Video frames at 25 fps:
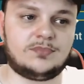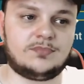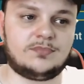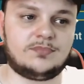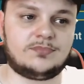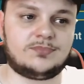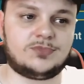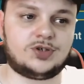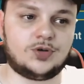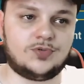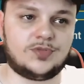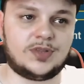
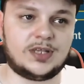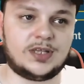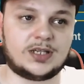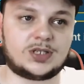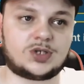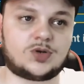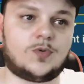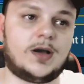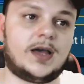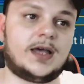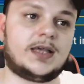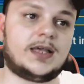do this
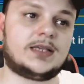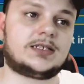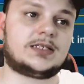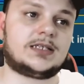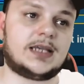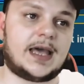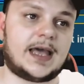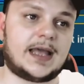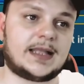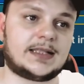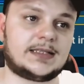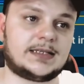quest
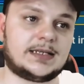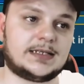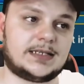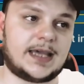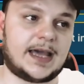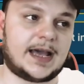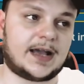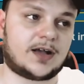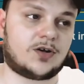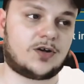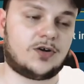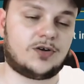to
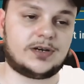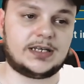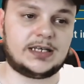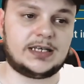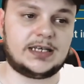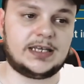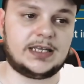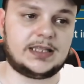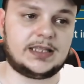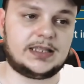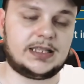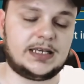tack on to
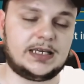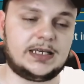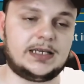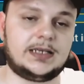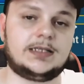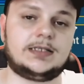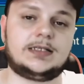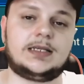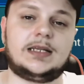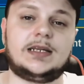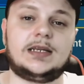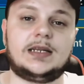get
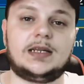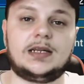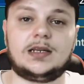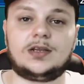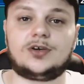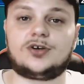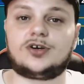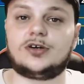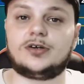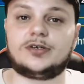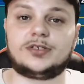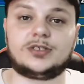these, and then
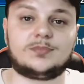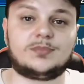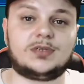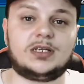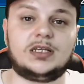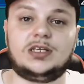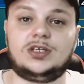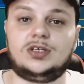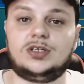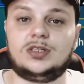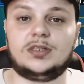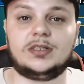encourage them to
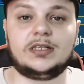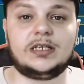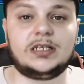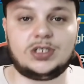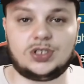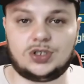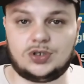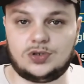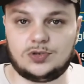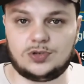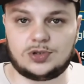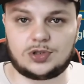at
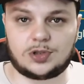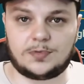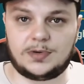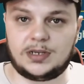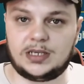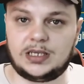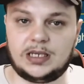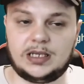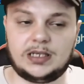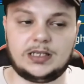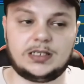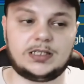least use 3
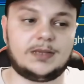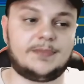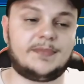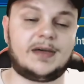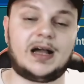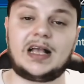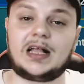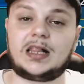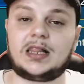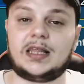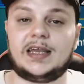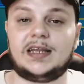keys. In
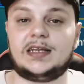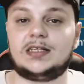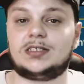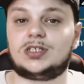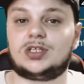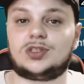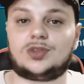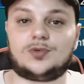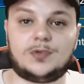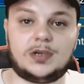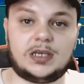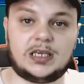my clan, it's a
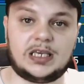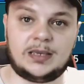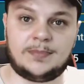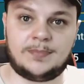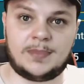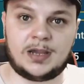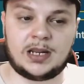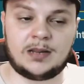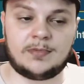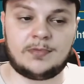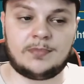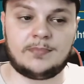3 key
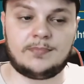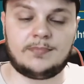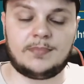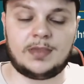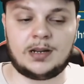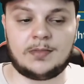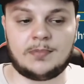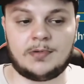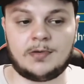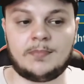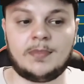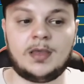
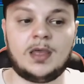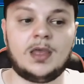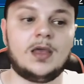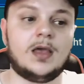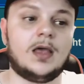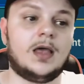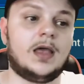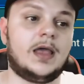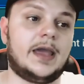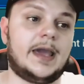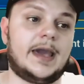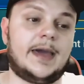minimum.
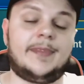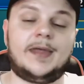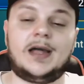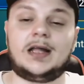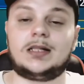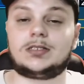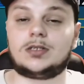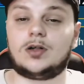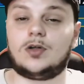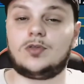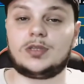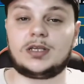
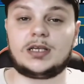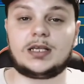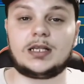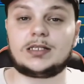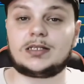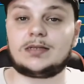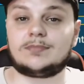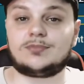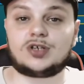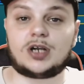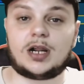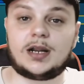That's only because
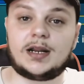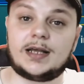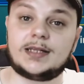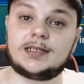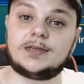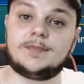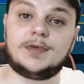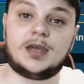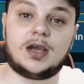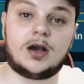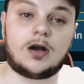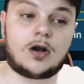I'm trying not to
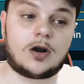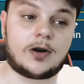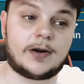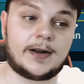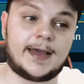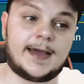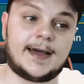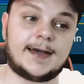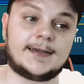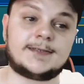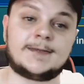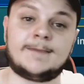be a hard
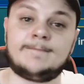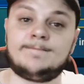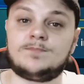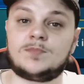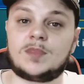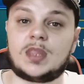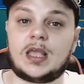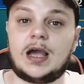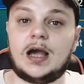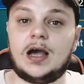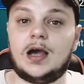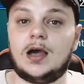ass.
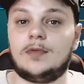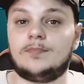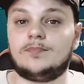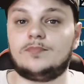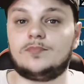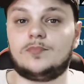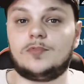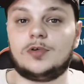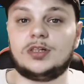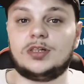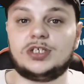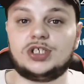
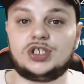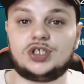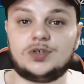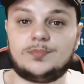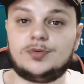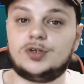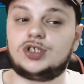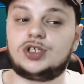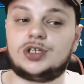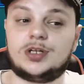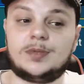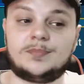Really should
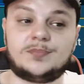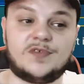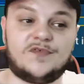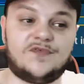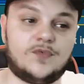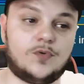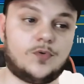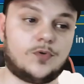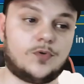push it up to 4.